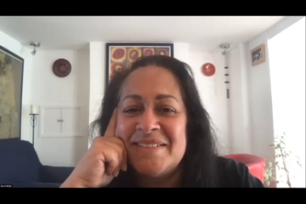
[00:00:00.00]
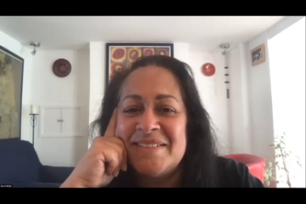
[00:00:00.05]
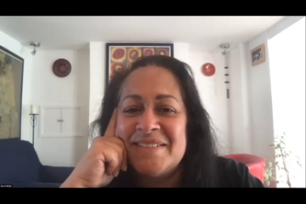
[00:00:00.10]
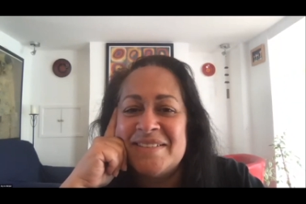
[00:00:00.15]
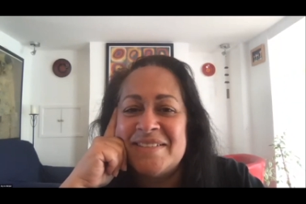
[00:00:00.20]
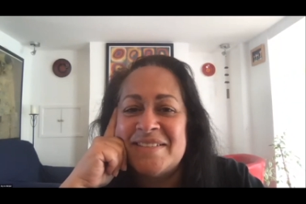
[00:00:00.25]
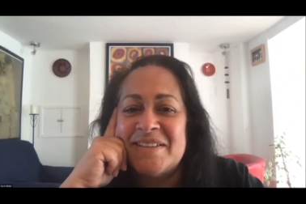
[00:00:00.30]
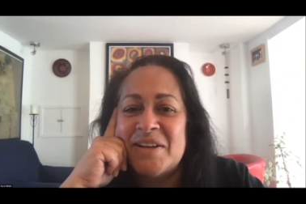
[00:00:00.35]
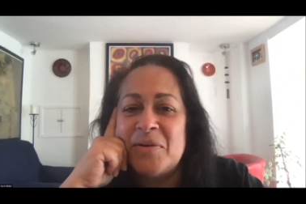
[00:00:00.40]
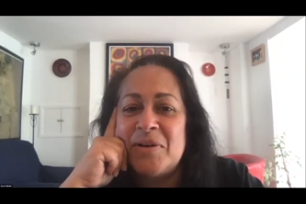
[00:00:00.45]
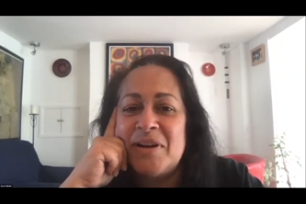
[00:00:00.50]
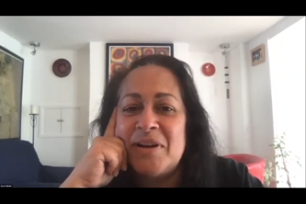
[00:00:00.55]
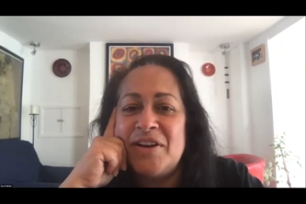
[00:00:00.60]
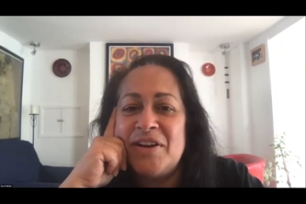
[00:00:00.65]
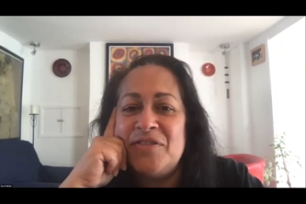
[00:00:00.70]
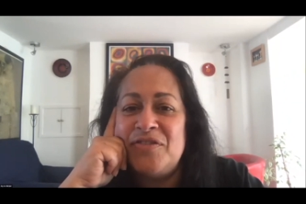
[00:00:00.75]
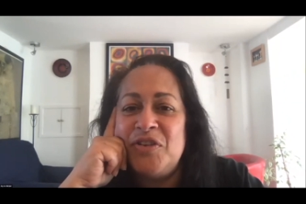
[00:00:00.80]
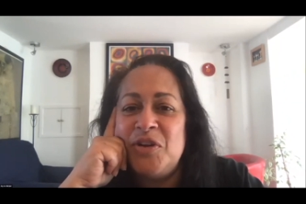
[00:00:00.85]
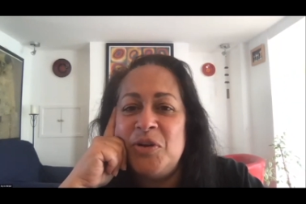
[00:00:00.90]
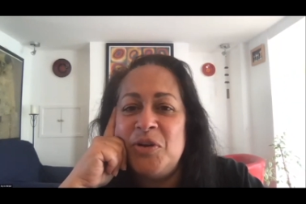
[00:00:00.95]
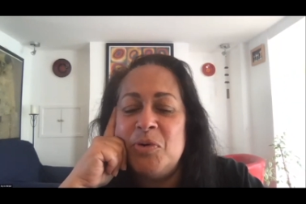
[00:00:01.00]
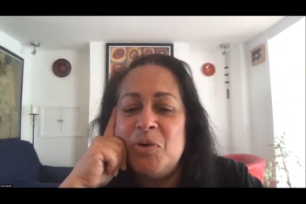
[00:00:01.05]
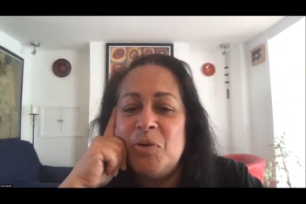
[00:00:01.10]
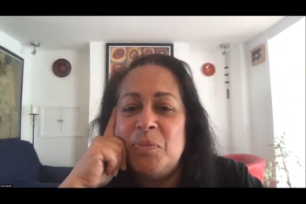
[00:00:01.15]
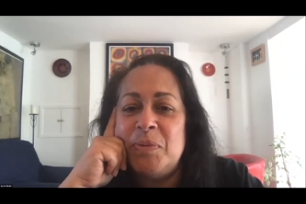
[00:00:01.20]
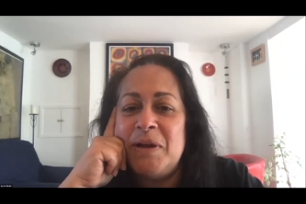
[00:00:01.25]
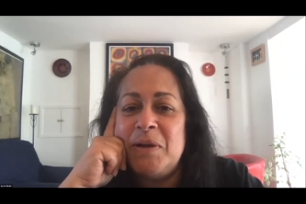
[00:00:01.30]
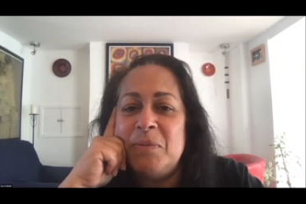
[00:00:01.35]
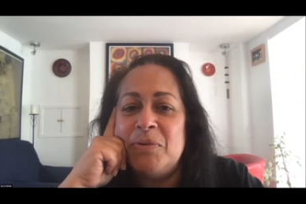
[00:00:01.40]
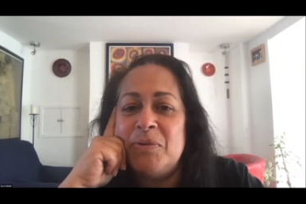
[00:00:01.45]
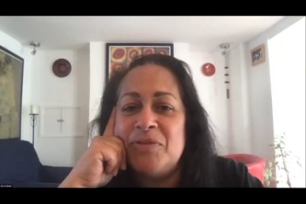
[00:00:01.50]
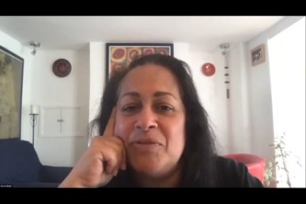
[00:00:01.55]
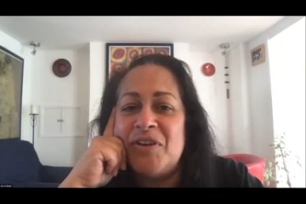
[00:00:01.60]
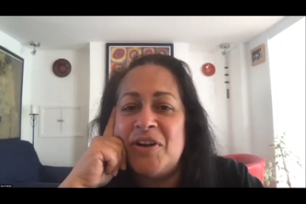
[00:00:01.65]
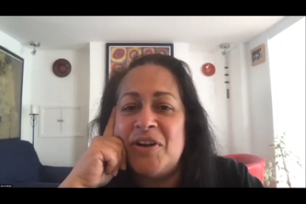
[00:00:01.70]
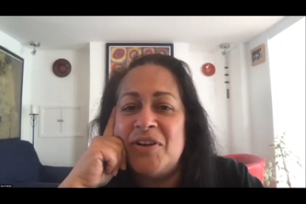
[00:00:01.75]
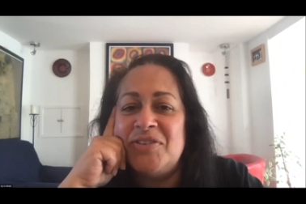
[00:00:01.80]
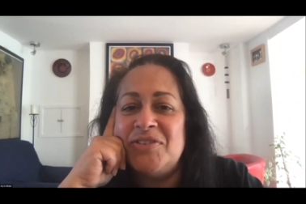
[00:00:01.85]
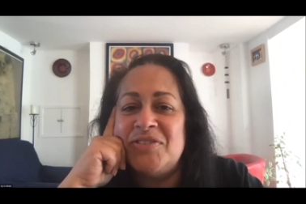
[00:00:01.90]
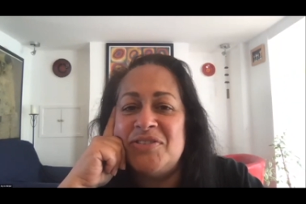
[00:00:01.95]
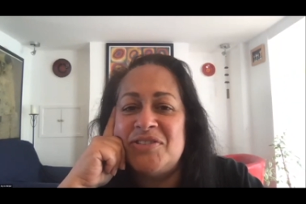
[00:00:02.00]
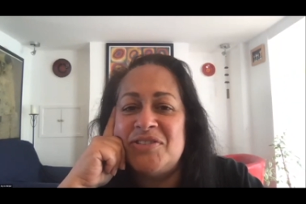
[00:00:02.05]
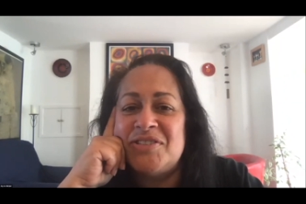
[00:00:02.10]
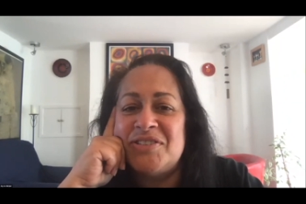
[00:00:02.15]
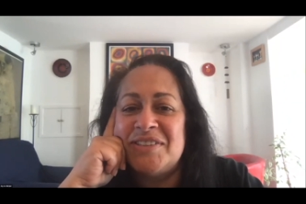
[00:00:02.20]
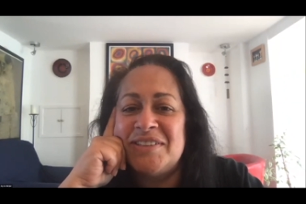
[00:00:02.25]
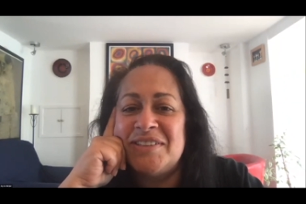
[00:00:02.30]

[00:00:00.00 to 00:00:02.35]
So I'll let a few more people vote.